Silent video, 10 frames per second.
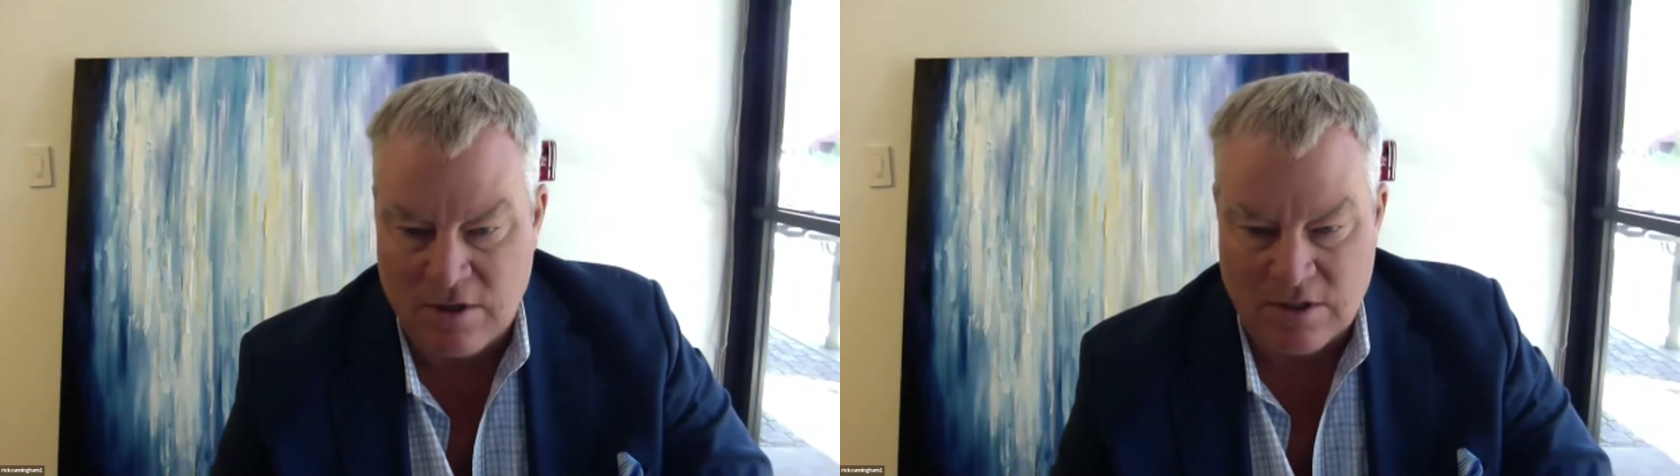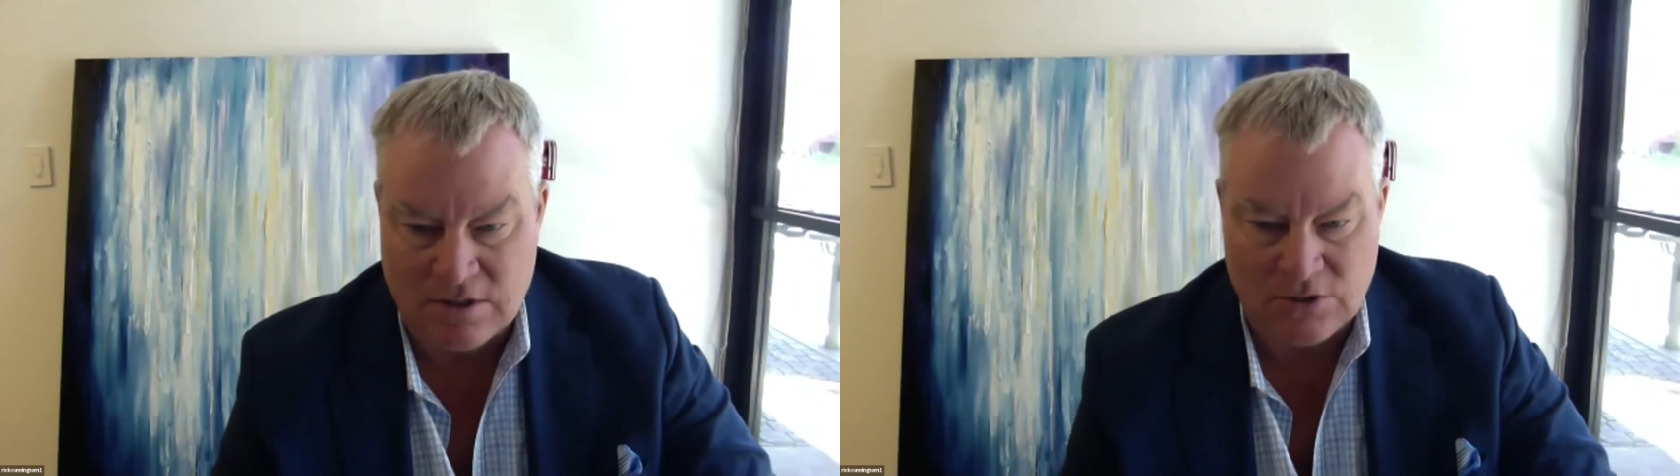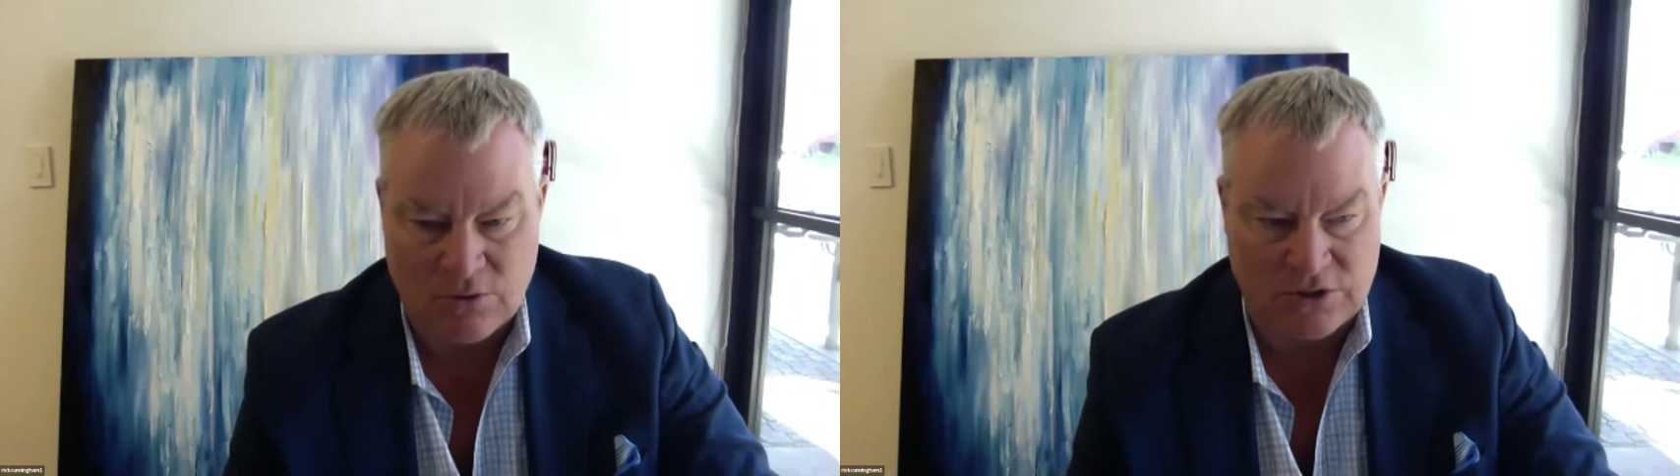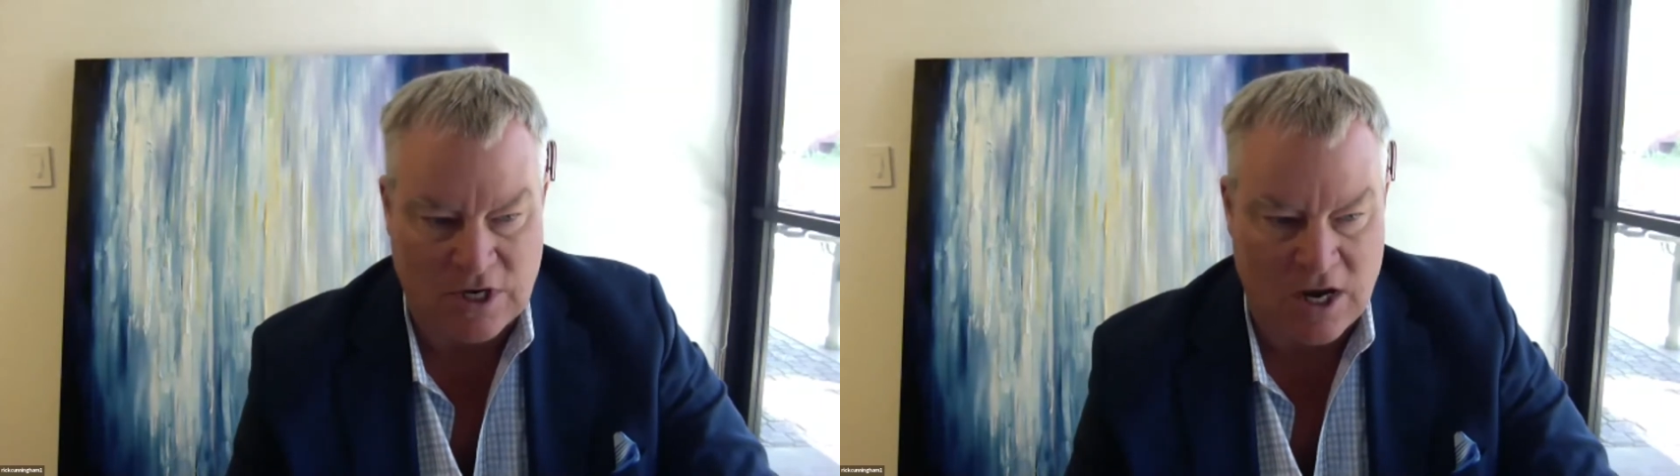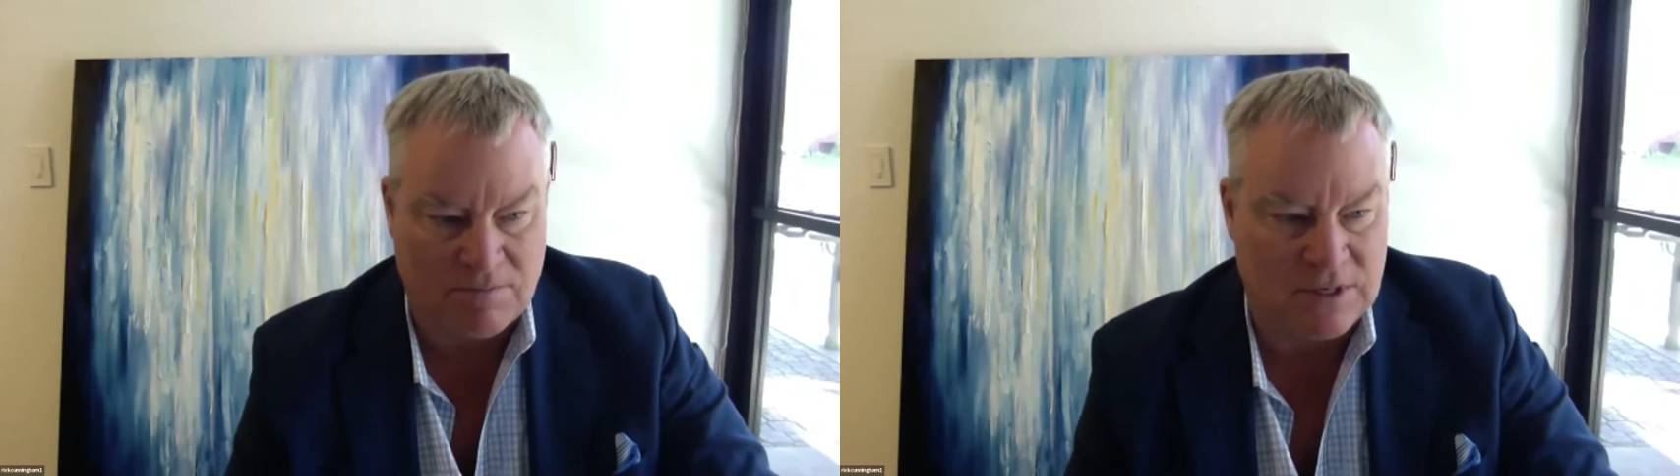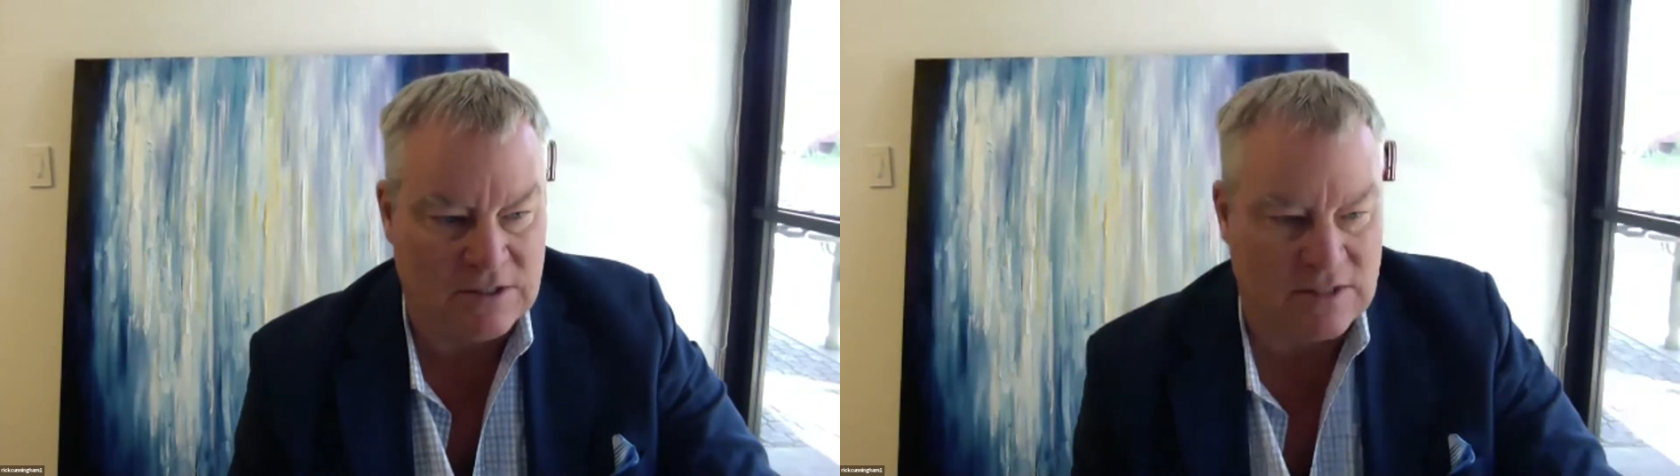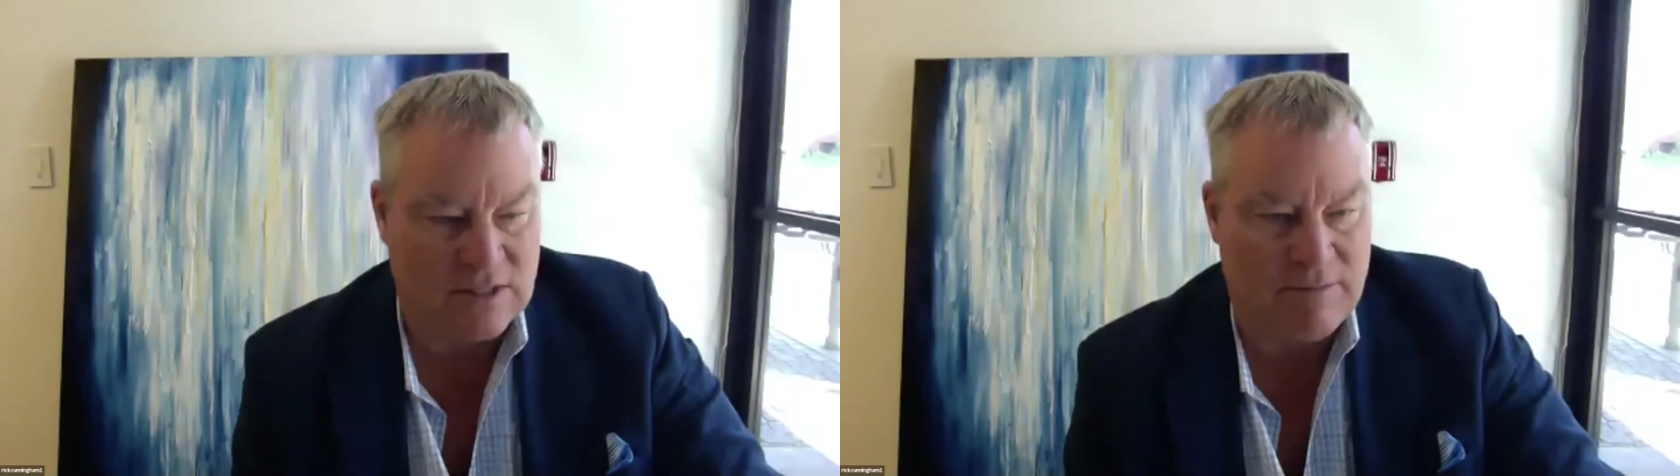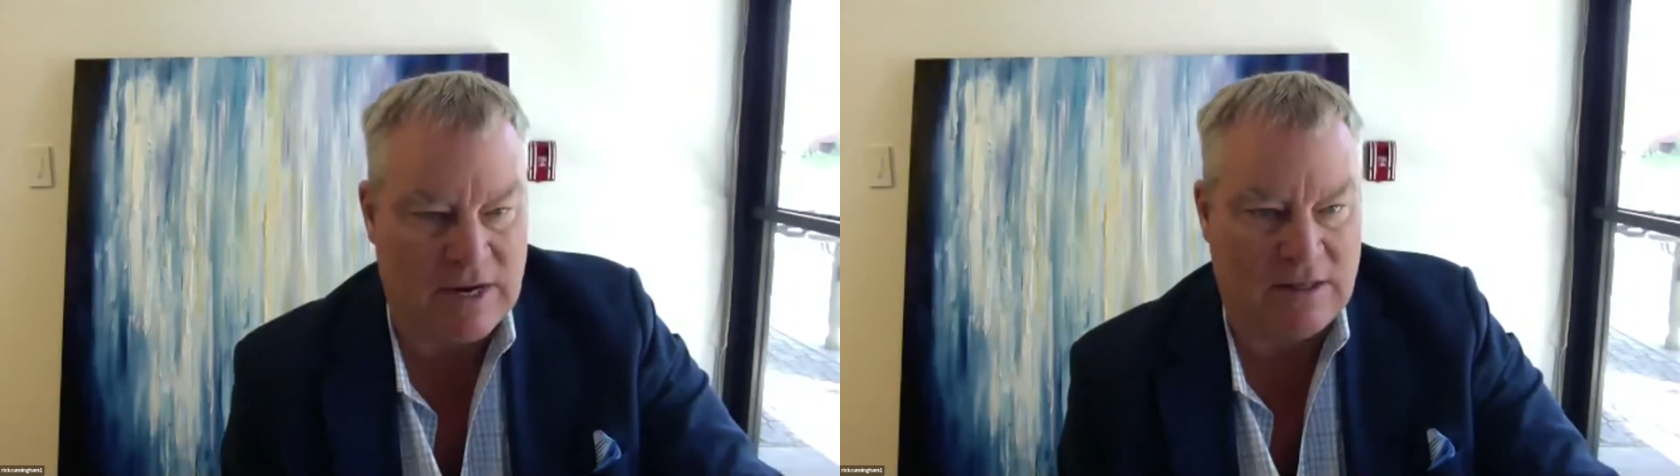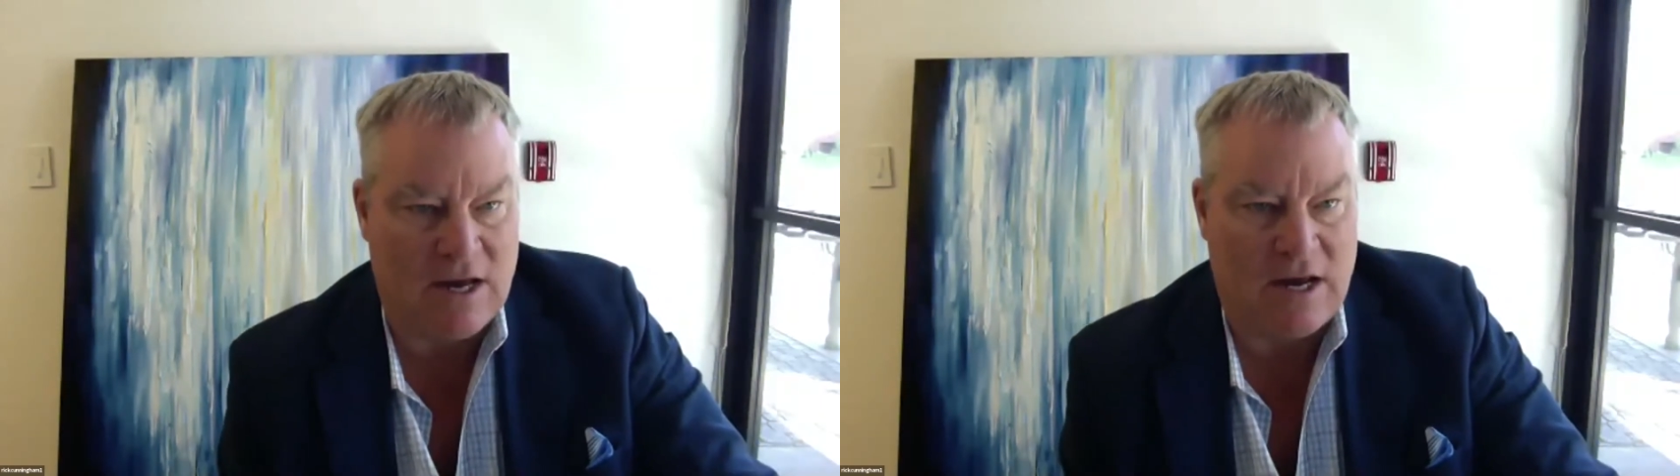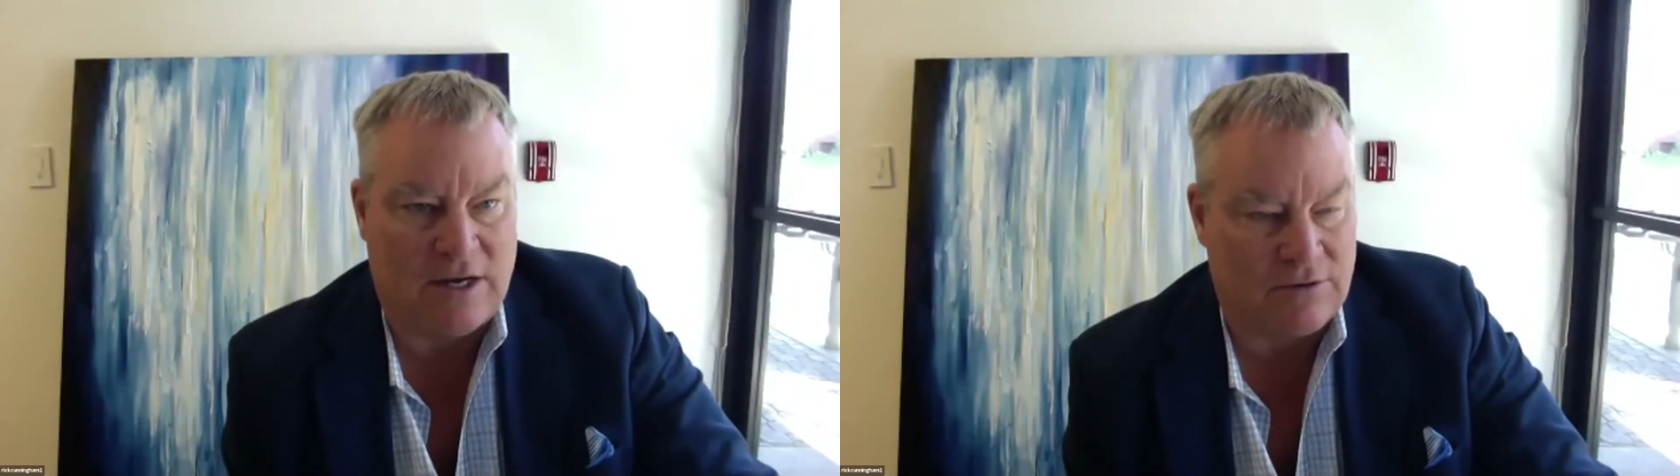sewage up into the main
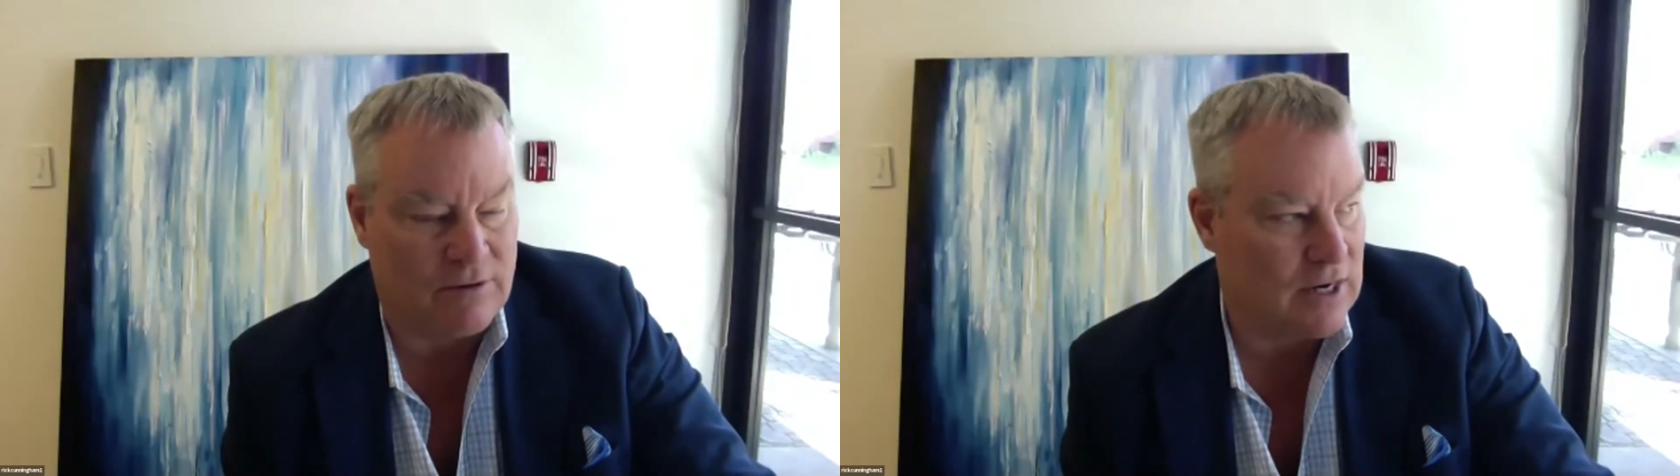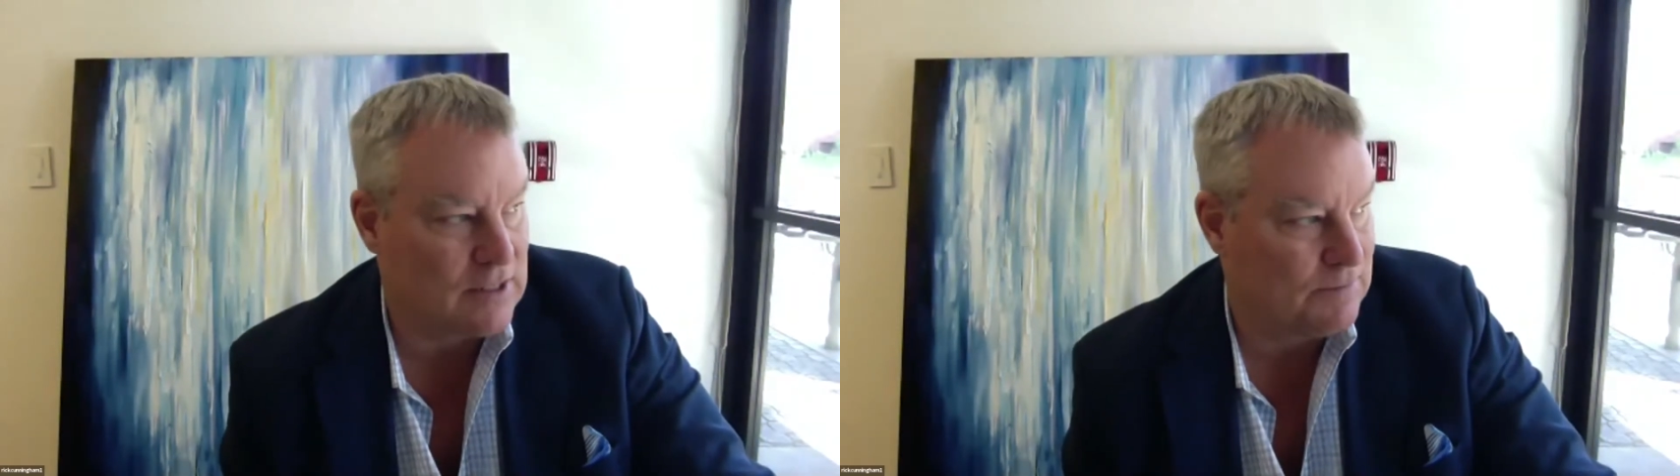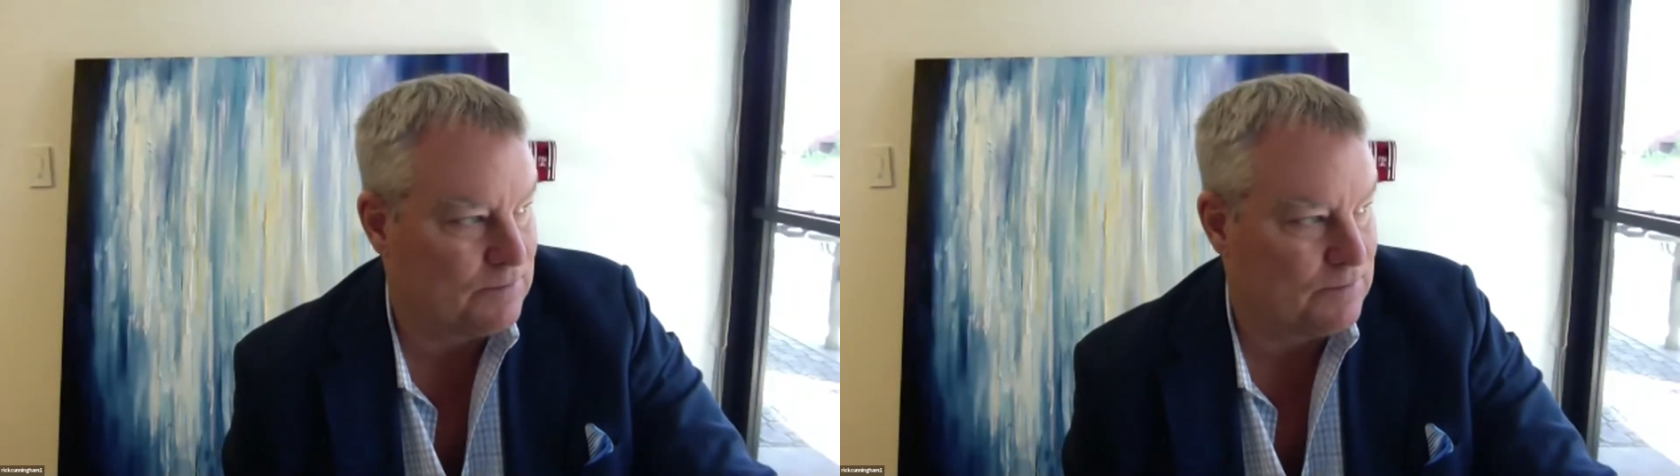line, correct?